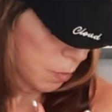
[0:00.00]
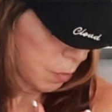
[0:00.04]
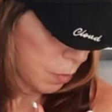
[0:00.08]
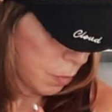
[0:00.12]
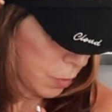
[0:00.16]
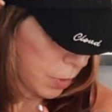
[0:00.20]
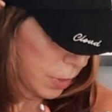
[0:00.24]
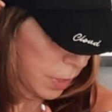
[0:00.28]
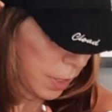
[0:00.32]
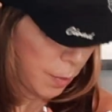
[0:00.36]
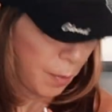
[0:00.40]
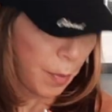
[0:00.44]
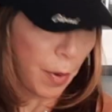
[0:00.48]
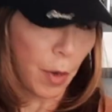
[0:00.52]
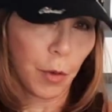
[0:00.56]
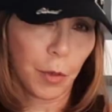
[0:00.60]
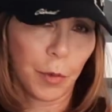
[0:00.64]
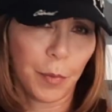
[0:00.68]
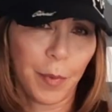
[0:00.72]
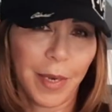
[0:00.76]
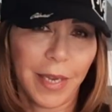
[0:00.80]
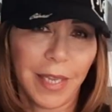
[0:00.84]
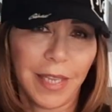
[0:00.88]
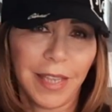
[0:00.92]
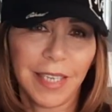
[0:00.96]
where they
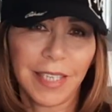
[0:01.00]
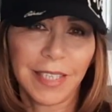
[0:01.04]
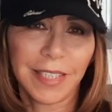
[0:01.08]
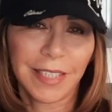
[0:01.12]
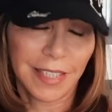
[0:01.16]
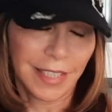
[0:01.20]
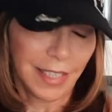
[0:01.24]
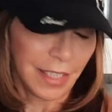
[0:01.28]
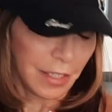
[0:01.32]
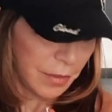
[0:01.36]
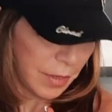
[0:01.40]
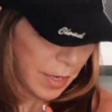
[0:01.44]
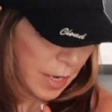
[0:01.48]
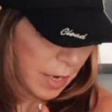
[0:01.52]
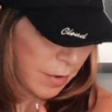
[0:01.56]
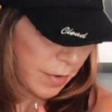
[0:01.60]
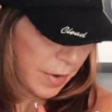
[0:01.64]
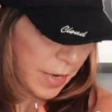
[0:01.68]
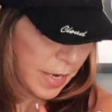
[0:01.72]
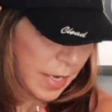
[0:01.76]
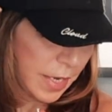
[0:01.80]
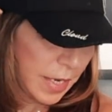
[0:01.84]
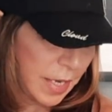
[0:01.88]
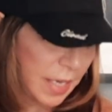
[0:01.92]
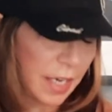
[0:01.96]
poked me in this little
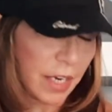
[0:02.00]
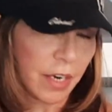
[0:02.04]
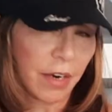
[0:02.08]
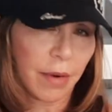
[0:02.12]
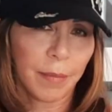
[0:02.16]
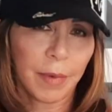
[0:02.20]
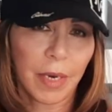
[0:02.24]
area here.